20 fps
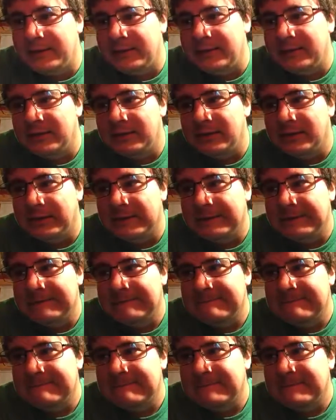
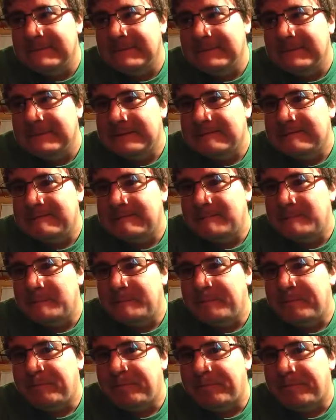
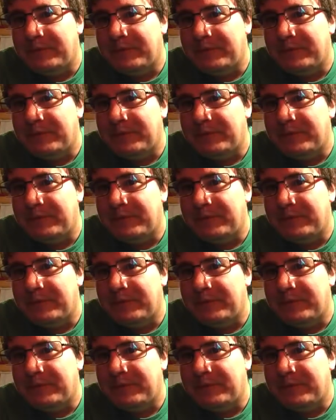[no speech]